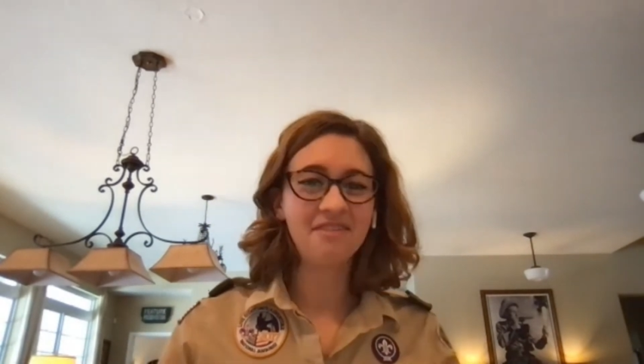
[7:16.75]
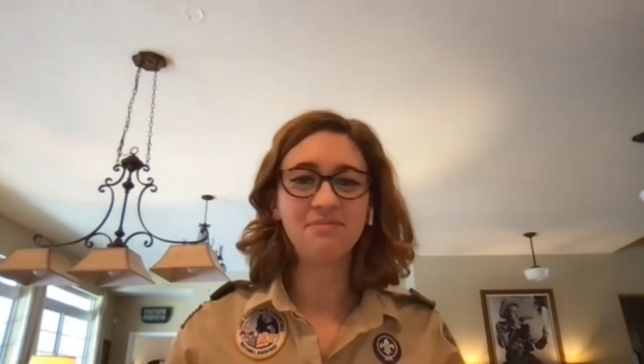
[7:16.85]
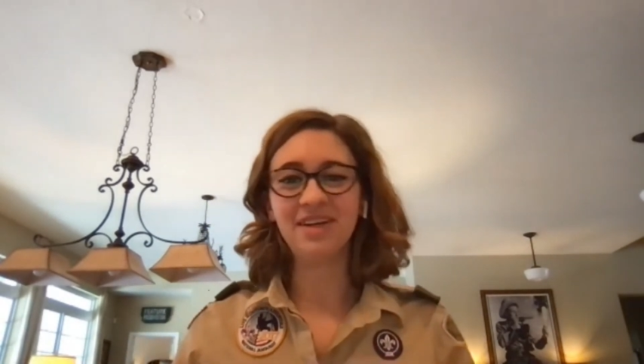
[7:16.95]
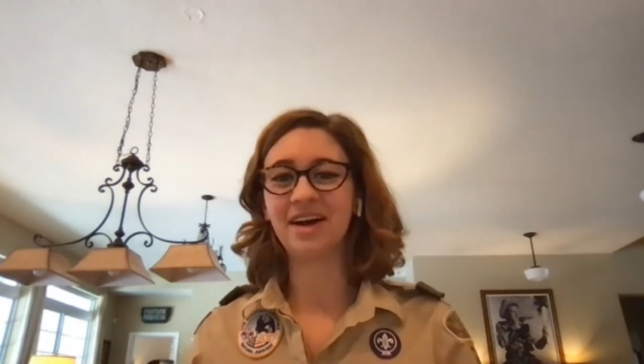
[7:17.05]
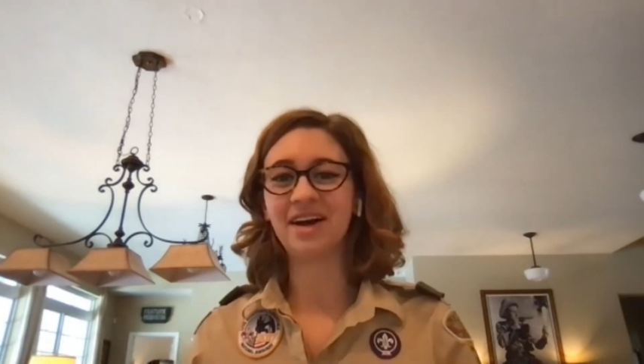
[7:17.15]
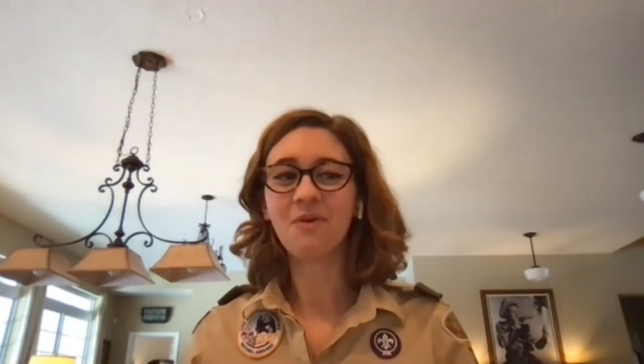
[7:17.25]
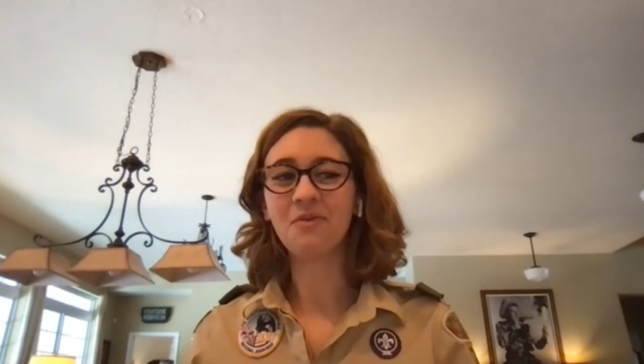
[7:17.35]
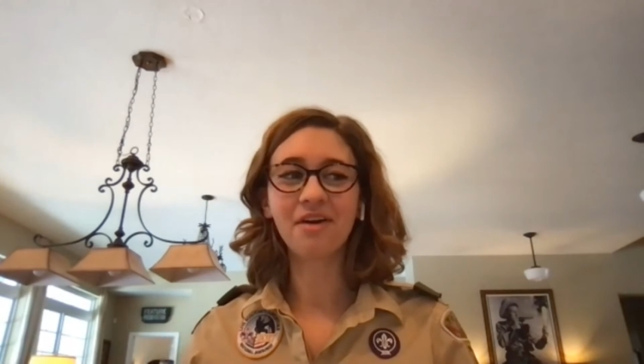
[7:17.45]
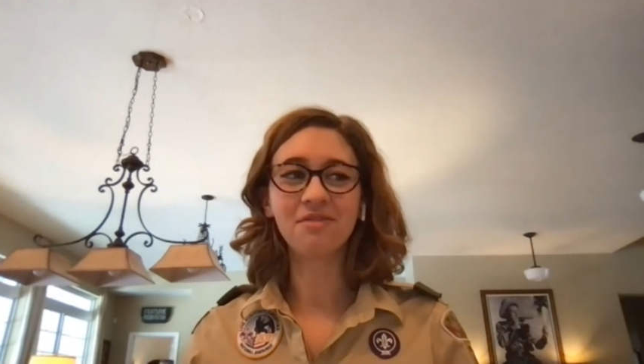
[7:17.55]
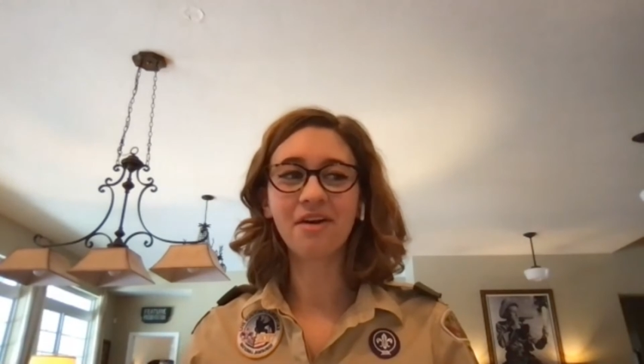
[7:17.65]
being down at
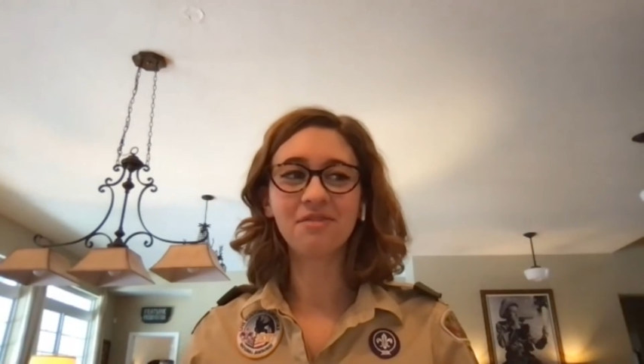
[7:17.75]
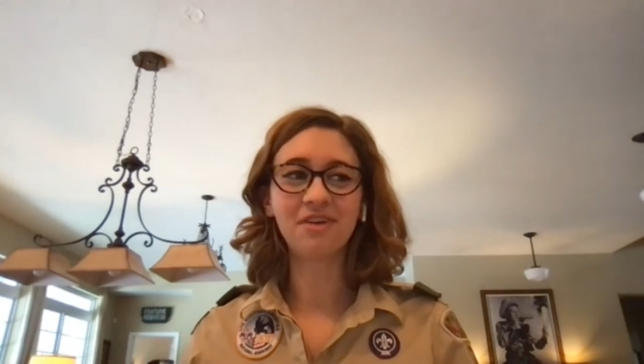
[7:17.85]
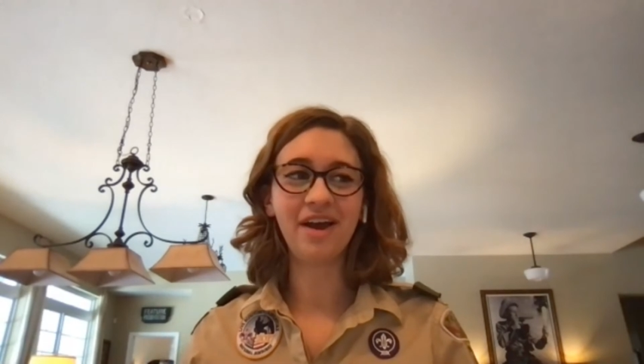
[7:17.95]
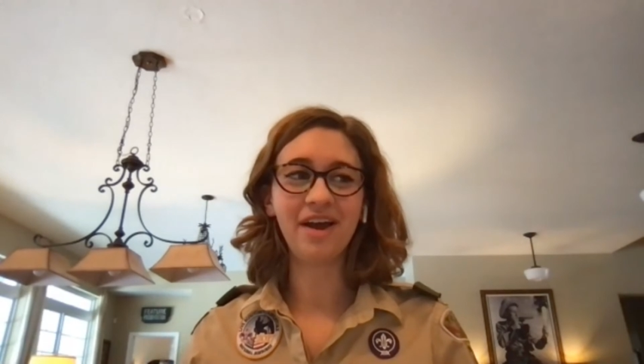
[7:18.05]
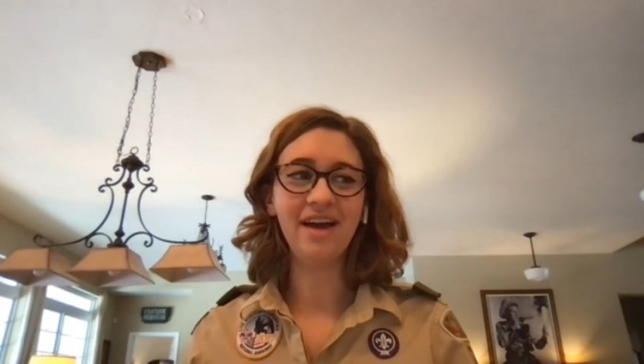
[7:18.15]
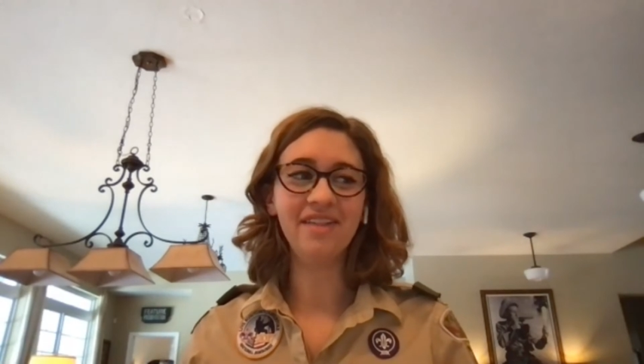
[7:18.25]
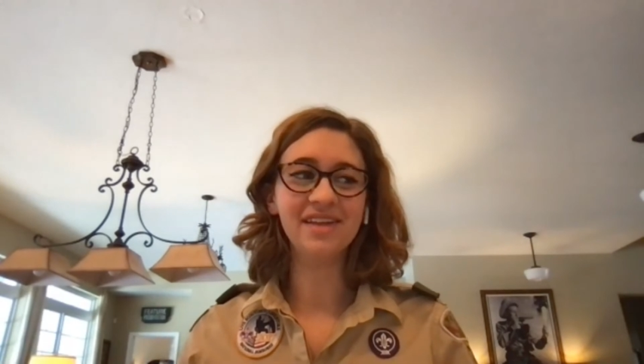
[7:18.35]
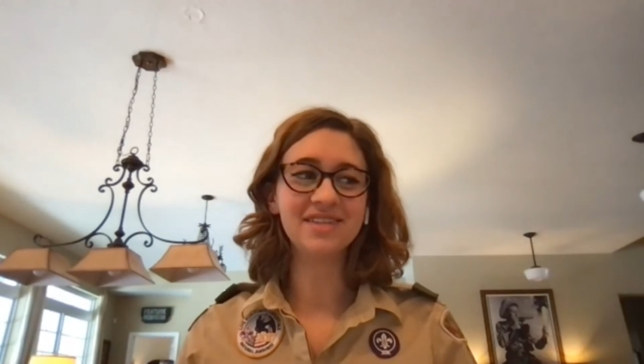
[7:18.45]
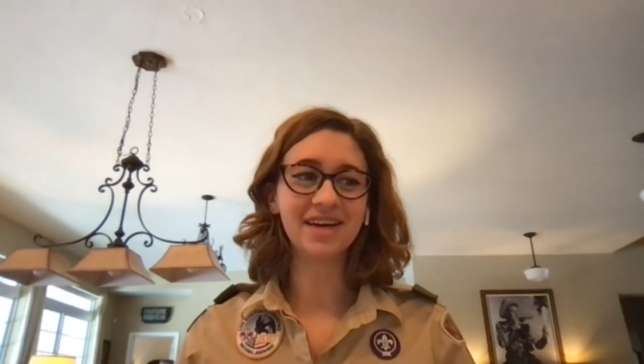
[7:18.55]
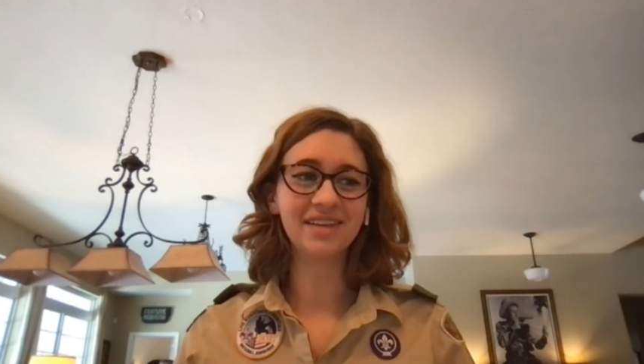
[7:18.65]
waterfront, and then
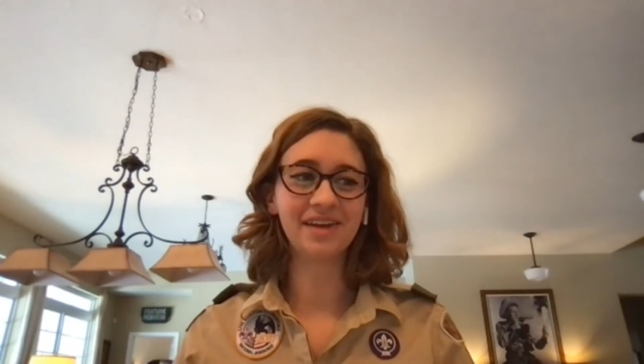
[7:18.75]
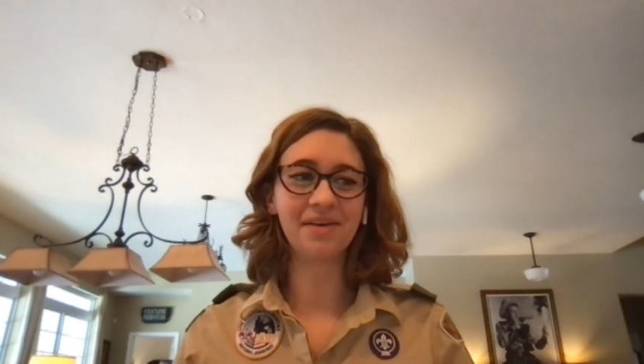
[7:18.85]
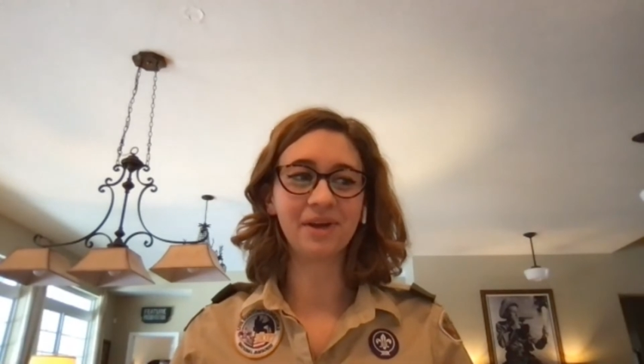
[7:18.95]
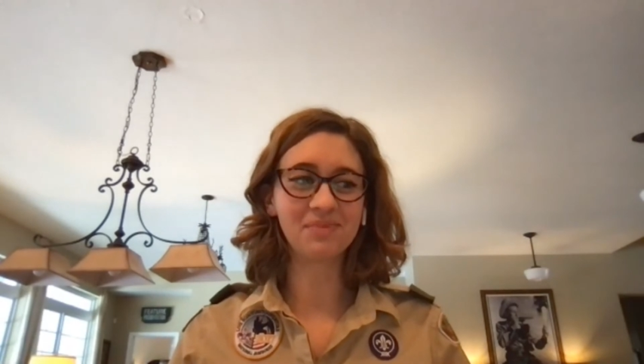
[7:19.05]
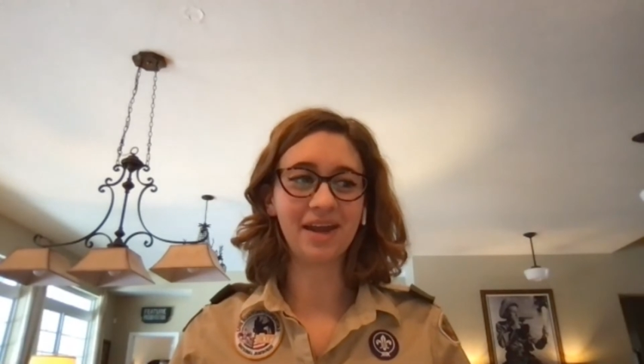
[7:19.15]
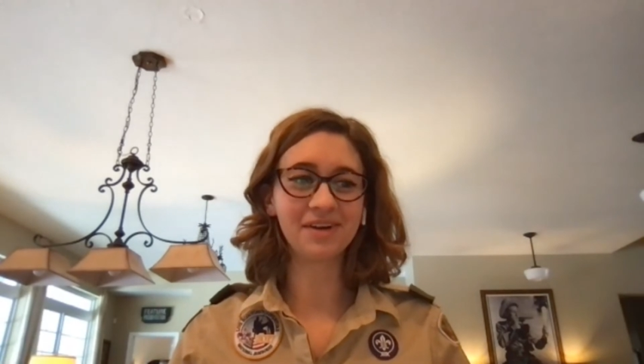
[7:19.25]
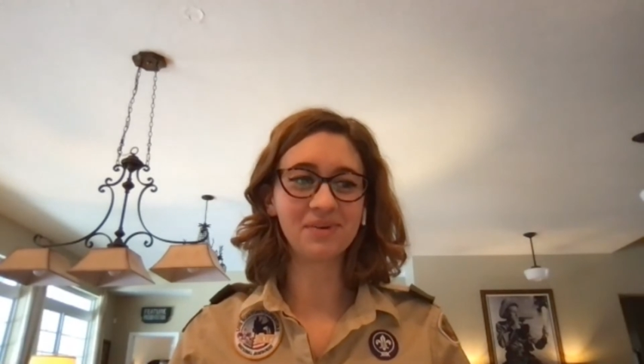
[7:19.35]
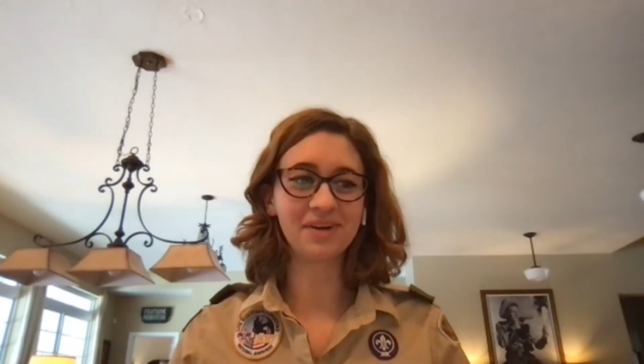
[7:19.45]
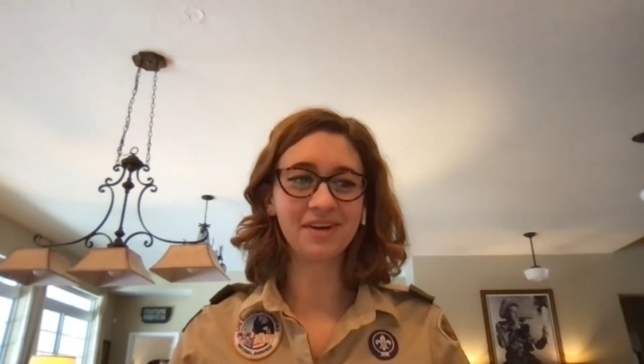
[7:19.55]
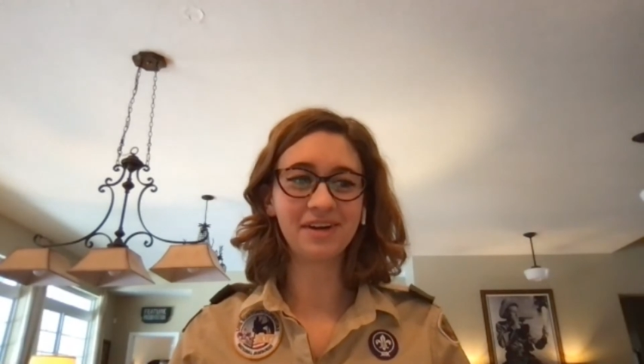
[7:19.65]
suddenly I'm a camper,